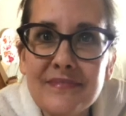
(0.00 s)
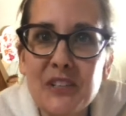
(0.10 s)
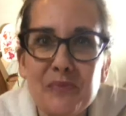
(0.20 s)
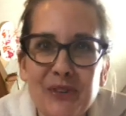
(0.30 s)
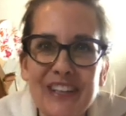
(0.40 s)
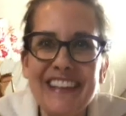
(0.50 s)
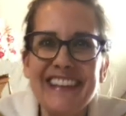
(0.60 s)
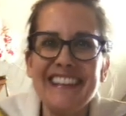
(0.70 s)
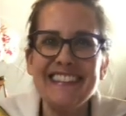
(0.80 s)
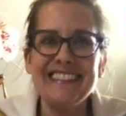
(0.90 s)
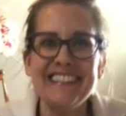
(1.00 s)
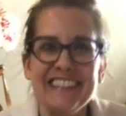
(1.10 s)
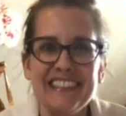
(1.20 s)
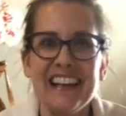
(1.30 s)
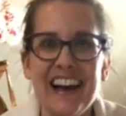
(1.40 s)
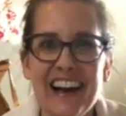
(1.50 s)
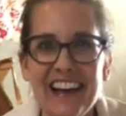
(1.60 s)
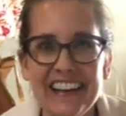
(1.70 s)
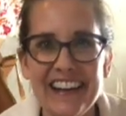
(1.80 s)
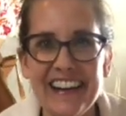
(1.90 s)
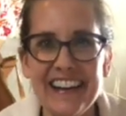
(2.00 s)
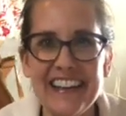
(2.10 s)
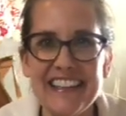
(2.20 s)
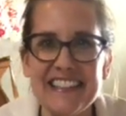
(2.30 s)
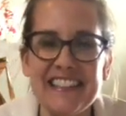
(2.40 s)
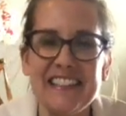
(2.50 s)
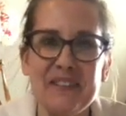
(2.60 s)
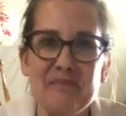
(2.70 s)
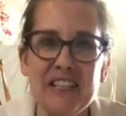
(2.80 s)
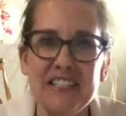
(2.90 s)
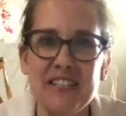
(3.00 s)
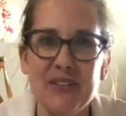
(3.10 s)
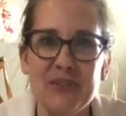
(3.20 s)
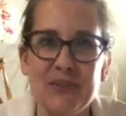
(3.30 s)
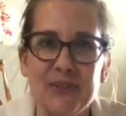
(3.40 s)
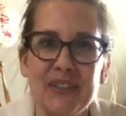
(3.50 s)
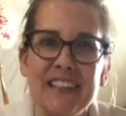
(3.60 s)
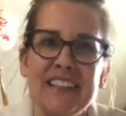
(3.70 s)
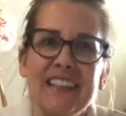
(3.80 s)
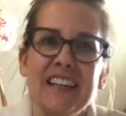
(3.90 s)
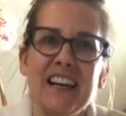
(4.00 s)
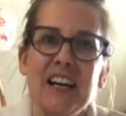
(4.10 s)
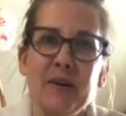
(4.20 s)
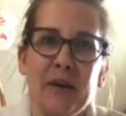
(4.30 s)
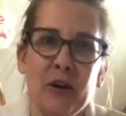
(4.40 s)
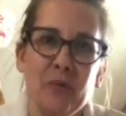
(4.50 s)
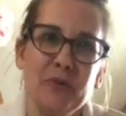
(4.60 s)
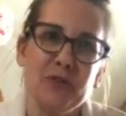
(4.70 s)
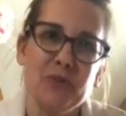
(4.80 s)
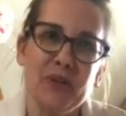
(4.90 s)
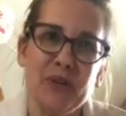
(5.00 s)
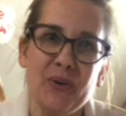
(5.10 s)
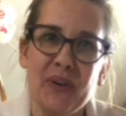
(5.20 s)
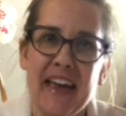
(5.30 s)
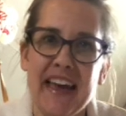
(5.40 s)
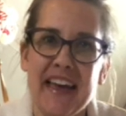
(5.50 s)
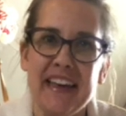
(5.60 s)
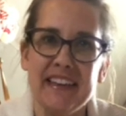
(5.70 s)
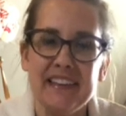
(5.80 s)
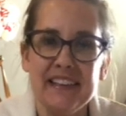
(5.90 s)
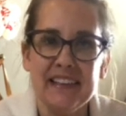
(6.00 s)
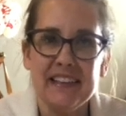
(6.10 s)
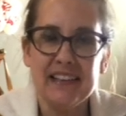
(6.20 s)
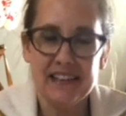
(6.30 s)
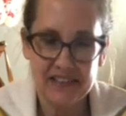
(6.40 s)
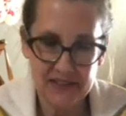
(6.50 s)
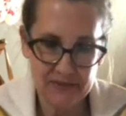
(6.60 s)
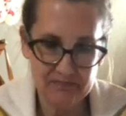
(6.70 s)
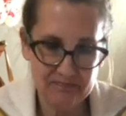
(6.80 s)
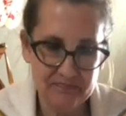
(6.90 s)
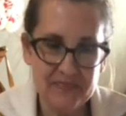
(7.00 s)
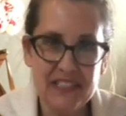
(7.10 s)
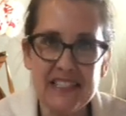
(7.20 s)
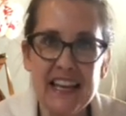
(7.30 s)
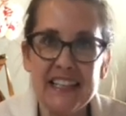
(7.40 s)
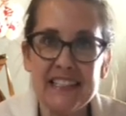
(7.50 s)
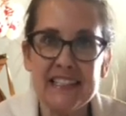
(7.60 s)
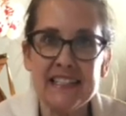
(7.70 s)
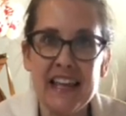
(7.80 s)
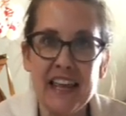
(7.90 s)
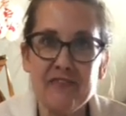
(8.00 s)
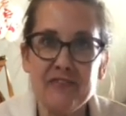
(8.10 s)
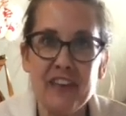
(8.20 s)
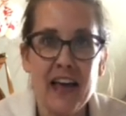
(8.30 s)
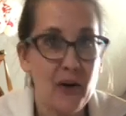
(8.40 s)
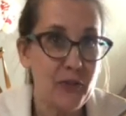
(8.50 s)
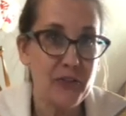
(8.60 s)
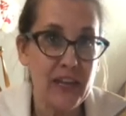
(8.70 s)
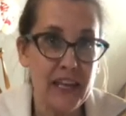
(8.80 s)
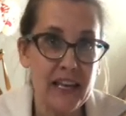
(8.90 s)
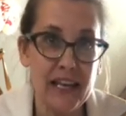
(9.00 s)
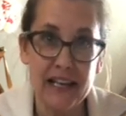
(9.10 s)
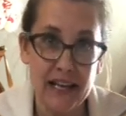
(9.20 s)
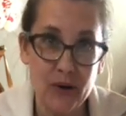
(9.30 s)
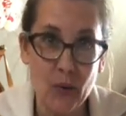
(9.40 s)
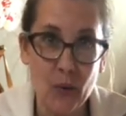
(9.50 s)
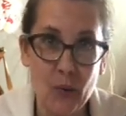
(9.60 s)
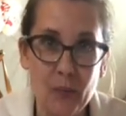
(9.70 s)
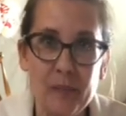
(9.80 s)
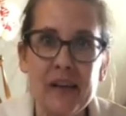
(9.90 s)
Good morning. Hi guys, I miss you. I hope you're doing okay. Staying safe, healthy, and at home.